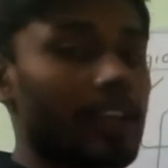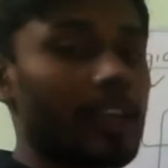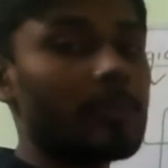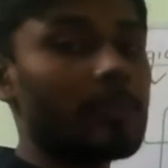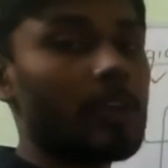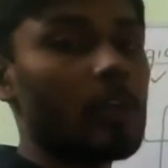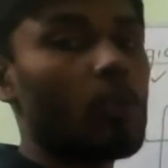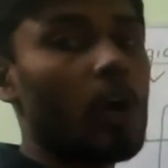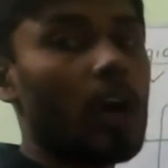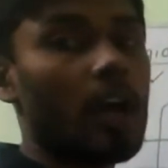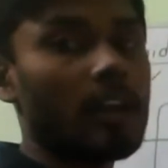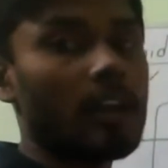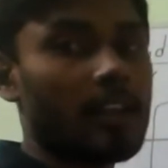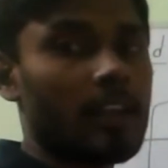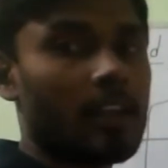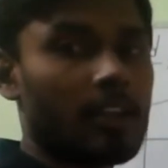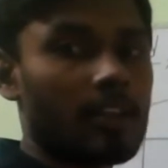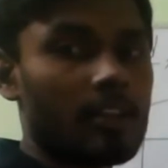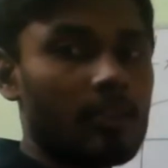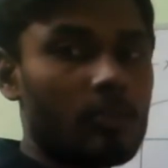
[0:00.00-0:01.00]
to keep the
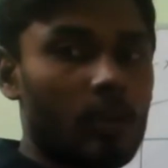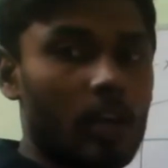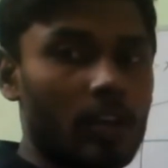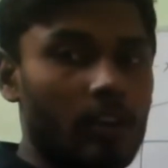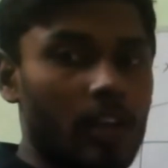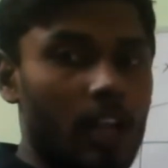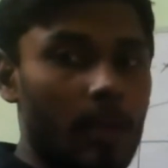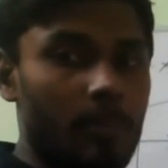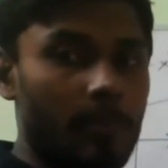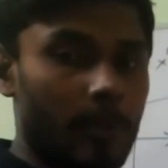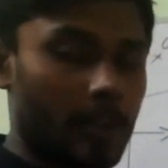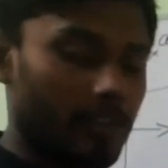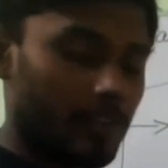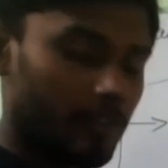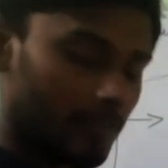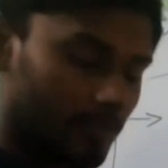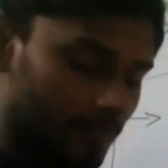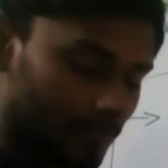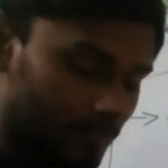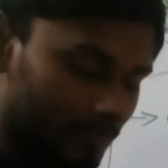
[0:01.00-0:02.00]
water, what will happen,
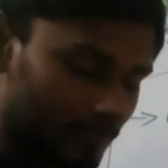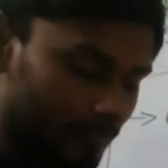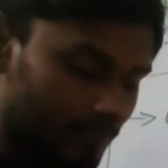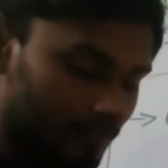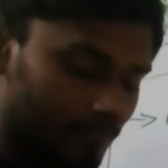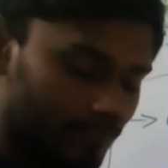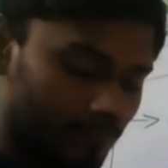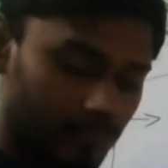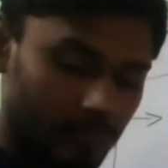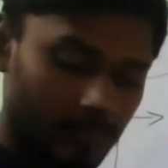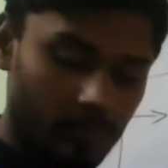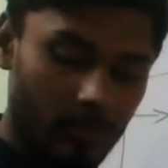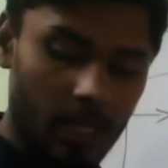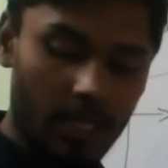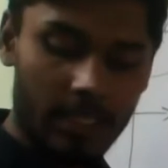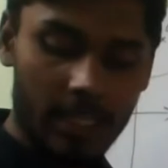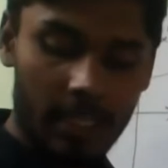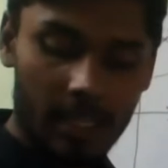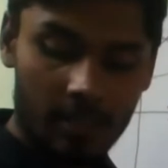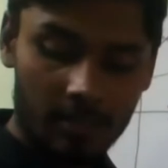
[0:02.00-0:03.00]

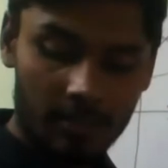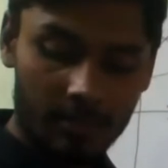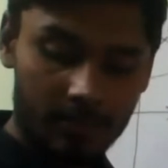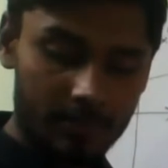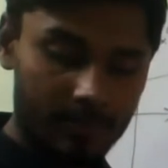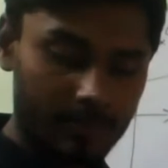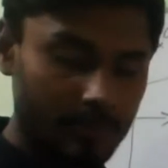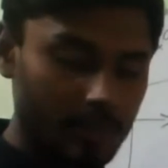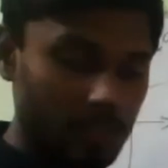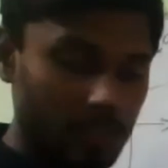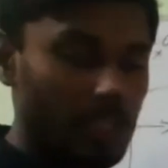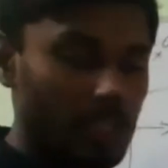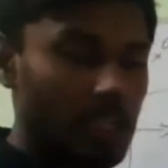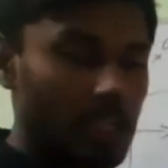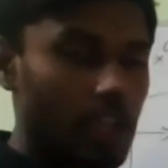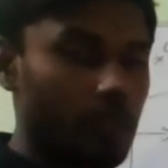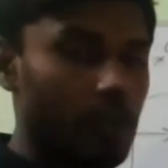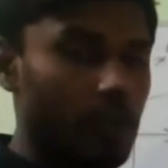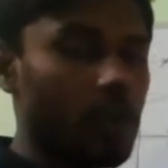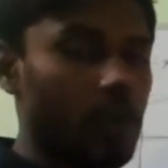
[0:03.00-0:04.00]
Manya?
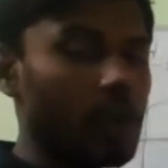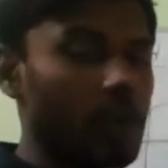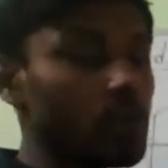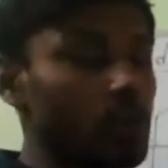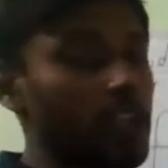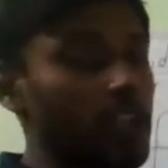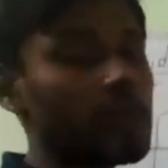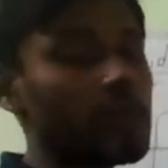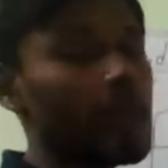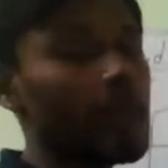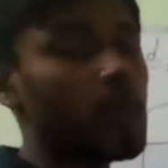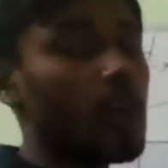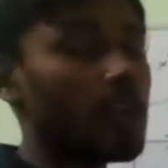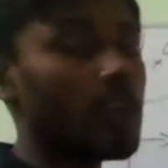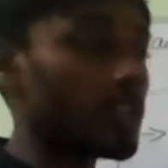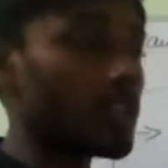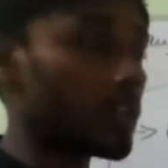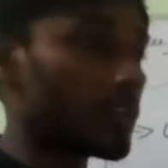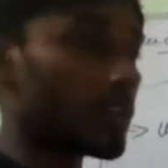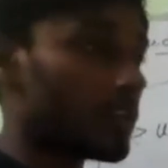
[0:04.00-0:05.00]
If you want to keep the
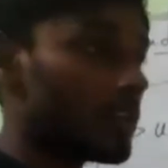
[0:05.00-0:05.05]
water,